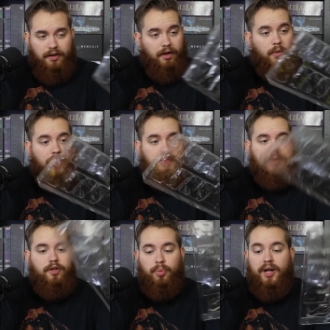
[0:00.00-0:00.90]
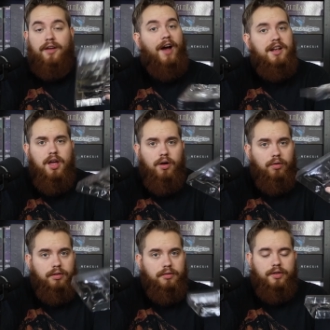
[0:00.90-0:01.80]
There are quite a few, but if I
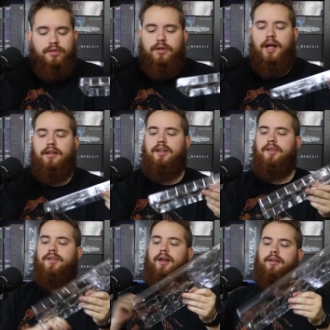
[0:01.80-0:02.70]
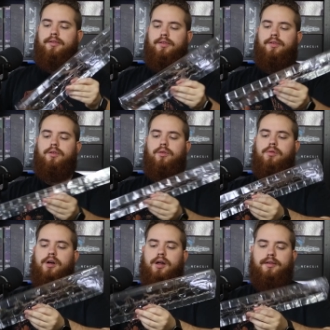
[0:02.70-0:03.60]
do, there's a lot of detail
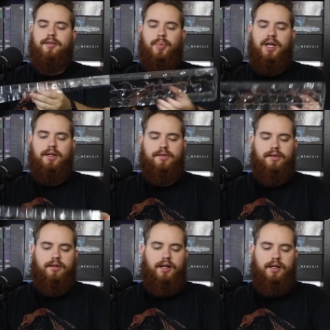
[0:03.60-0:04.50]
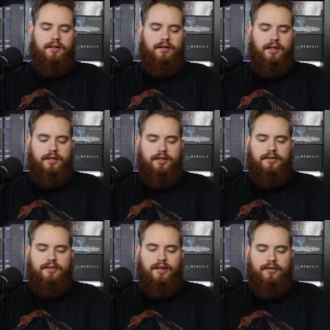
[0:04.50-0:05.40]
to uh, to paint and a lot of a lot of
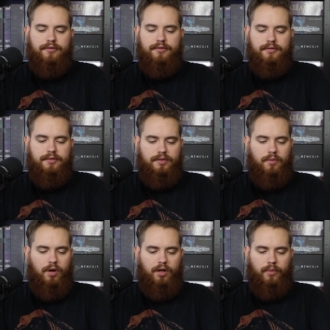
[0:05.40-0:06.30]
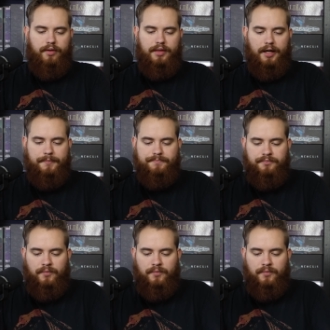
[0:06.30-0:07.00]
good stuff to work with there.